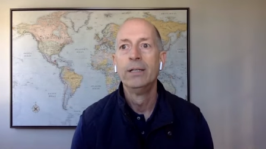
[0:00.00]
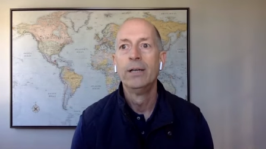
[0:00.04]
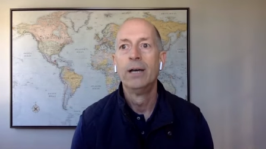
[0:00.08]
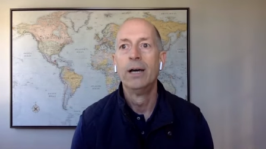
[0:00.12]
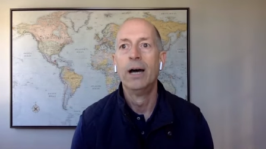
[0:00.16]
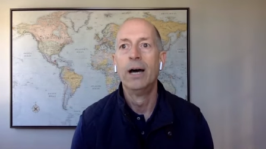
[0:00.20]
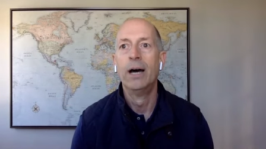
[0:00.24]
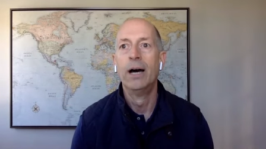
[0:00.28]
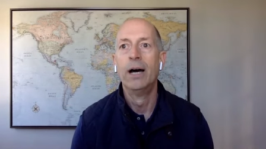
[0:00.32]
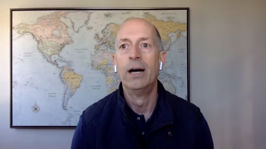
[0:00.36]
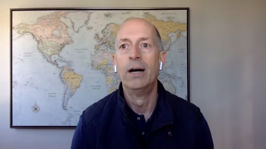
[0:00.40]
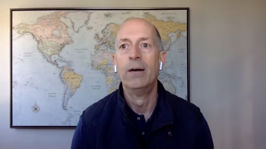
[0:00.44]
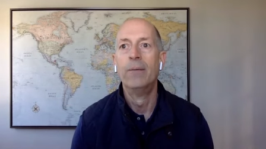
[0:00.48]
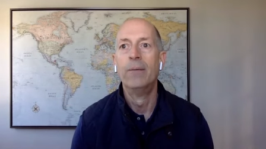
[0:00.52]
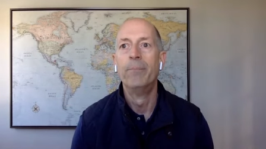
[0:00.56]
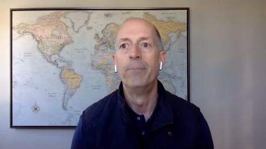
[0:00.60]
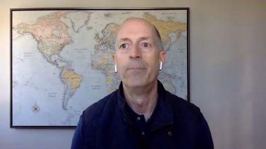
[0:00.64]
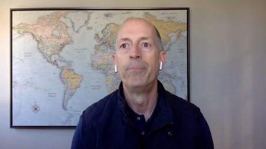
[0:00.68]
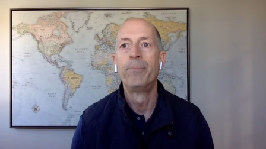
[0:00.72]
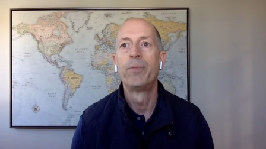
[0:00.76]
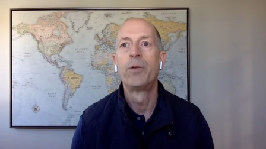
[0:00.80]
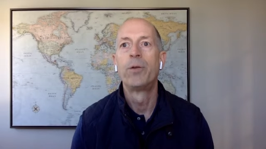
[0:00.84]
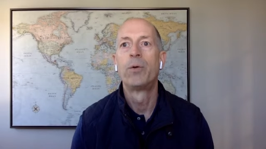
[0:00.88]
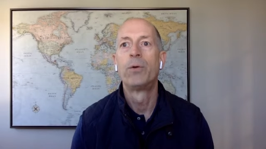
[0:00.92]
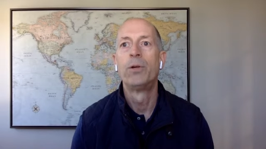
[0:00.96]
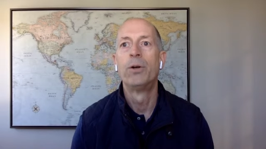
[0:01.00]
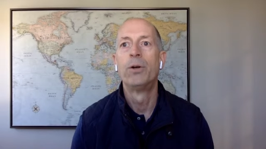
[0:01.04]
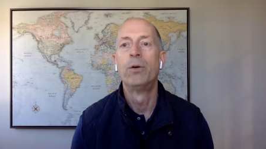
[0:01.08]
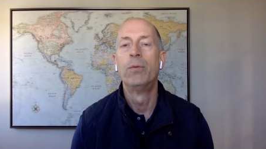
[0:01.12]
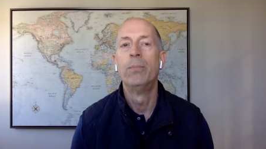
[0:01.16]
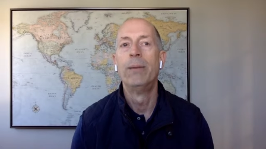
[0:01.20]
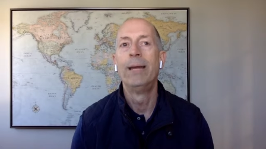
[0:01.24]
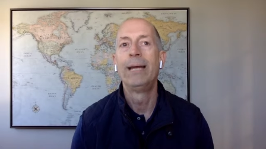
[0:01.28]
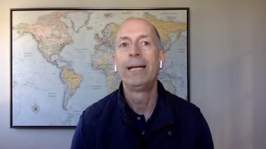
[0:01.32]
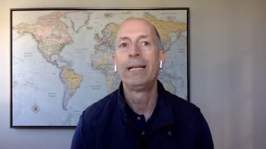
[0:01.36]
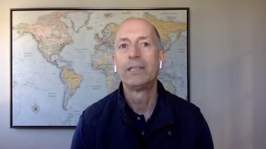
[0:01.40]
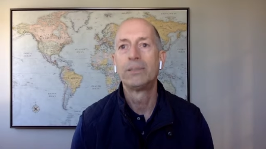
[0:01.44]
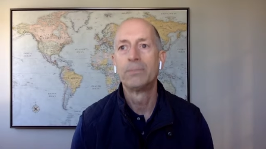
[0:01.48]
um, or don't
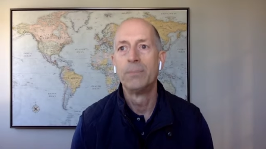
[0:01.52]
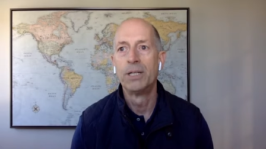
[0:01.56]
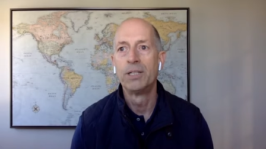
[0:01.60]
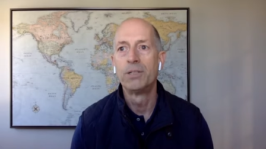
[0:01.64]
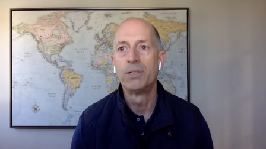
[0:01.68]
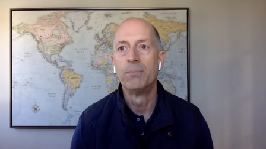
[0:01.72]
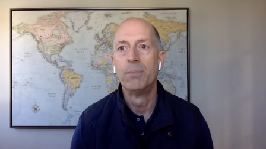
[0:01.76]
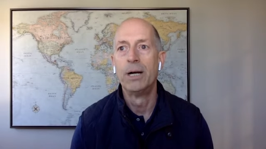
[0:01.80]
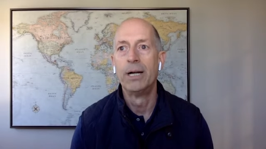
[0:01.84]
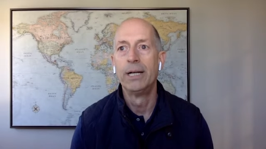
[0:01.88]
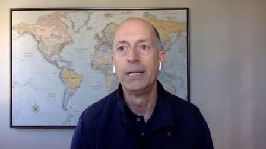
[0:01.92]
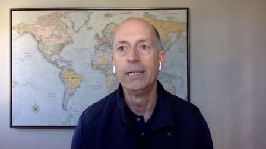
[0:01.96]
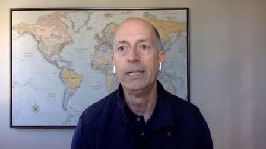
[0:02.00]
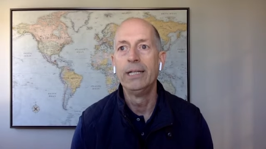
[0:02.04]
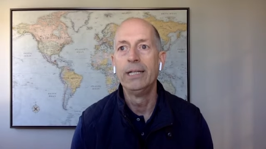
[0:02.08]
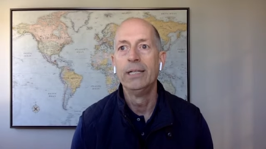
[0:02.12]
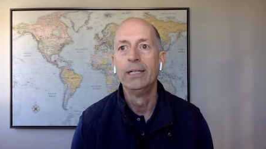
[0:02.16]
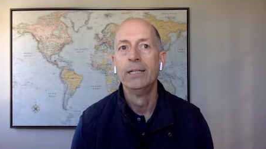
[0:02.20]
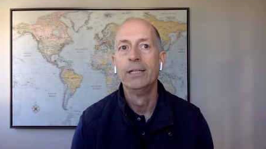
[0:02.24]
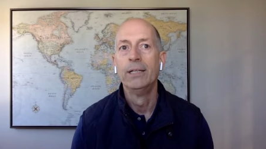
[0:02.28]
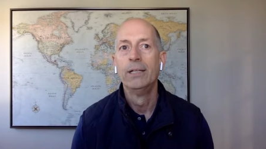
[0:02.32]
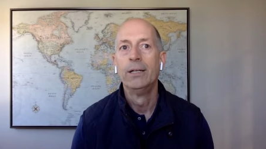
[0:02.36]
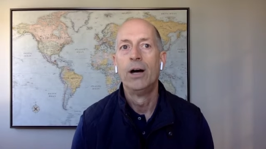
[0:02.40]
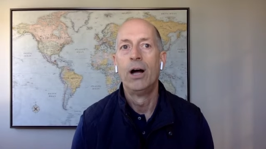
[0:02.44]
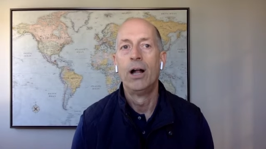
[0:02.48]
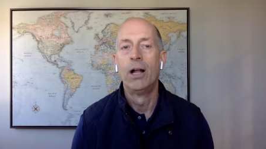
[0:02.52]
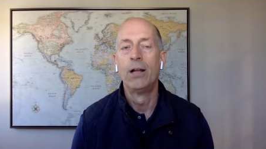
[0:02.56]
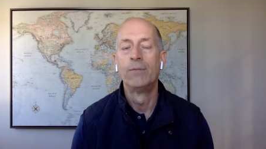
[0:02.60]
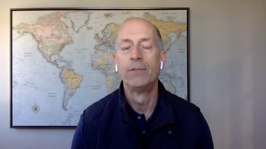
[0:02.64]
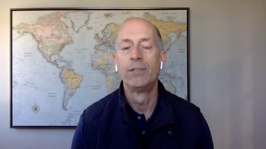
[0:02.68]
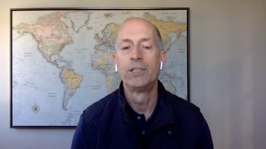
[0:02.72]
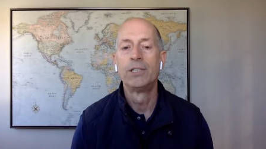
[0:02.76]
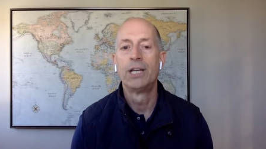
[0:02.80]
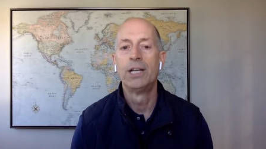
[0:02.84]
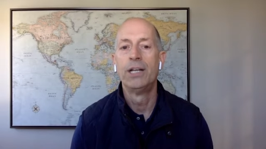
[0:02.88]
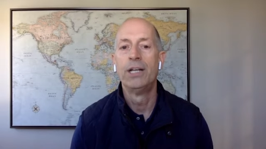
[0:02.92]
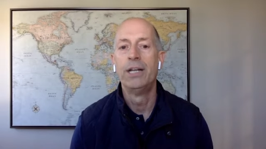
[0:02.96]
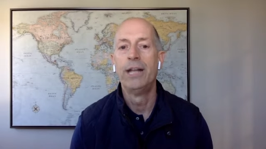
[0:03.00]
make as much money all of a
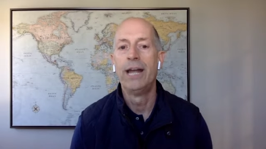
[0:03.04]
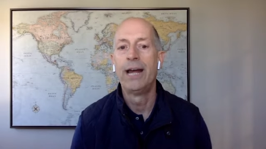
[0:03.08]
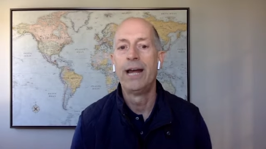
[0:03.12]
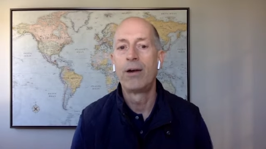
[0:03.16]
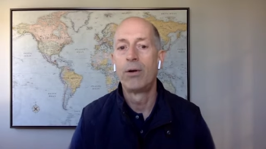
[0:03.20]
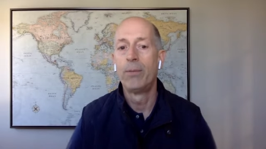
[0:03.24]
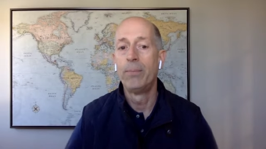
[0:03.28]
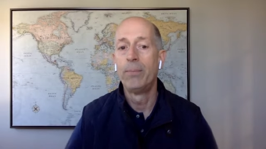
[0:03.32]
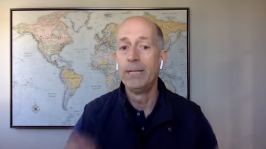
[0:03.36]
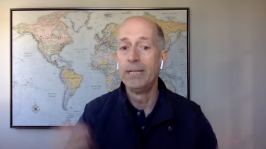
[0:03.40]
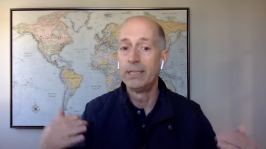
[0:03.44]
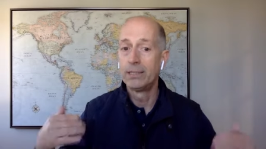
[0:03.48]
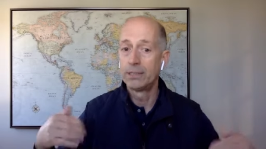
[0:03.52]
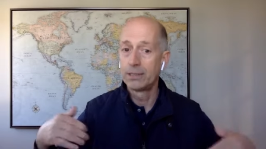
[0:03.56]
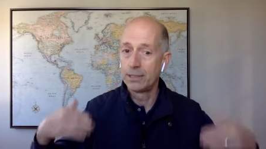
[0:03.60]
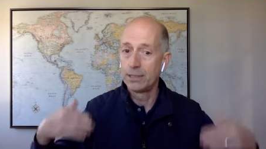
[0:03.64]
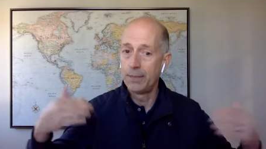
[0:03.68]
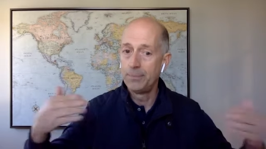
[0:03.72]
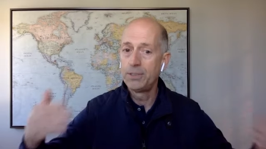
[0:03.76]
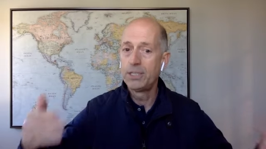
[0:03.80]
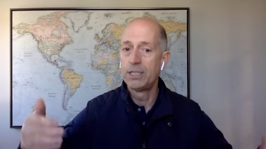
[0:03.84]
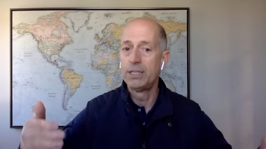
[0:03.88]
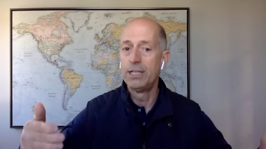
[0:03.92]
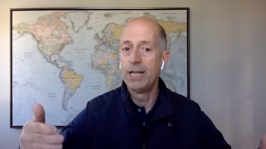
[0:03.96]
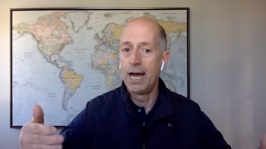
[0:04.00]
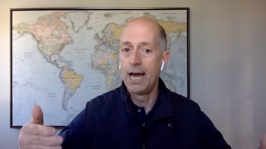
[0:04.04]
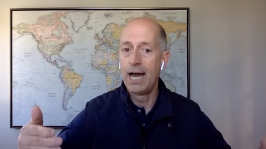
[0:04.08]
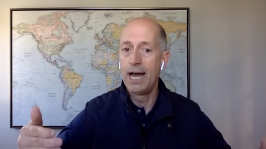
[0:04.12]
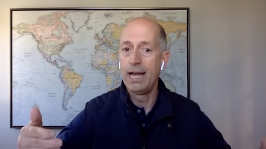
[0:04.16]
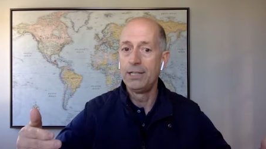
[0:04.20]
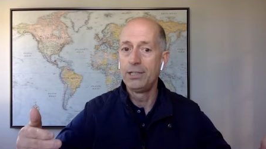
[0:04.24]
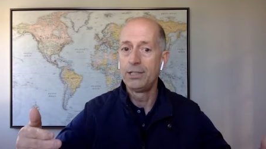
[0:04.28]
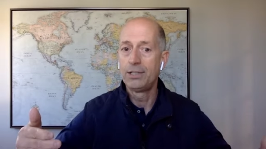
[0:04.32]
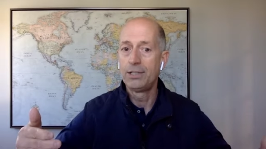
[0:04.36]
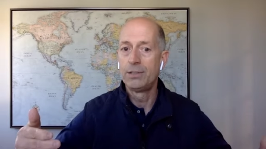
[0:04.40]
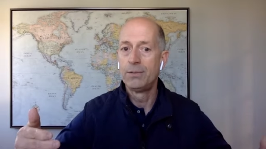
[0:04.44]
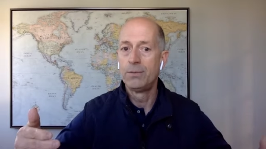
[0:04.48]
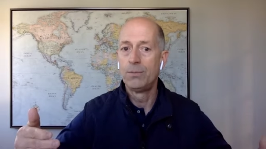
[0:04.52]
sudden now are being
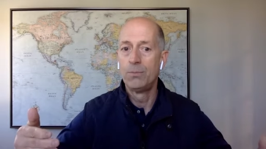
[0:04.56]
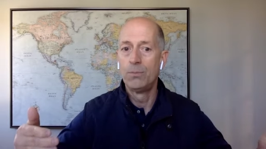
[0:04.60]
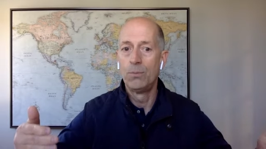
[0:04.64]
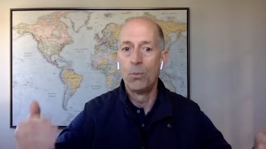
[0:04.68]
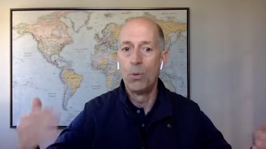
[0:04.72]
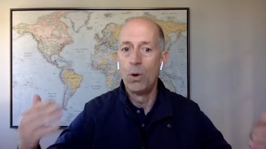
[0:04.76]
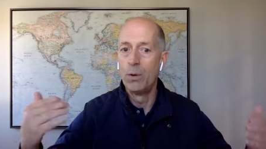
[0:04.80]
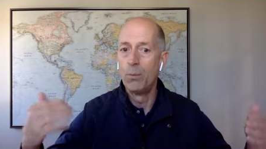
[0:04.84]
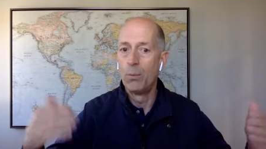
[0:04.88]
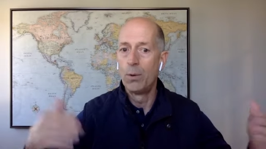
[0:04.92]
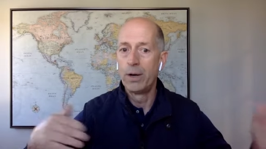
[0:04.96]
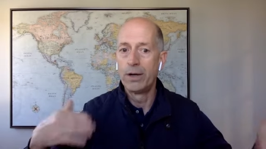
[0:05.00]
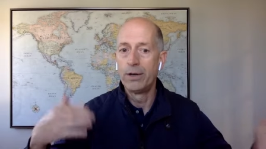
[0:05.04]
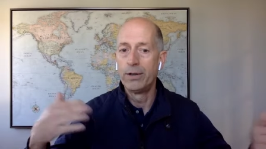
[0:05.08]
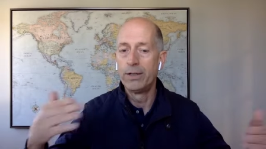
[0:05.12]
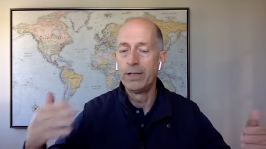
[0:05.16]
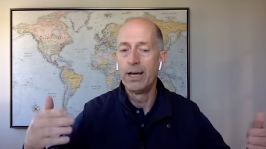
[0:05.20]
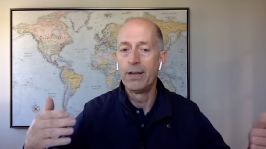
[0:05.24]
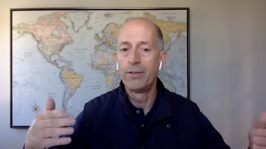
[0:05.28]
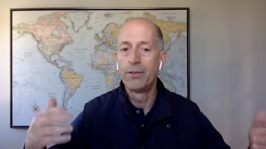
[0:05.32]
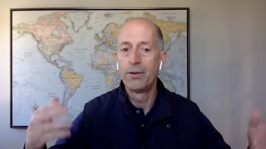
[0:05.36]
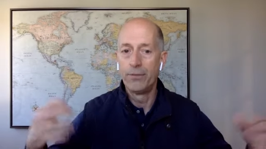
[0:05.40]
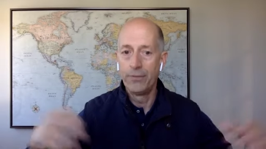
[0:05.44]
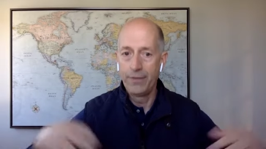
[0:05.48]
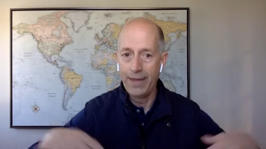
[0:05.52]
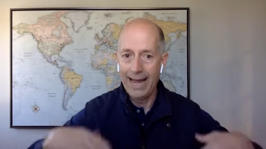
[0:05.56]
subsidized one way or the other.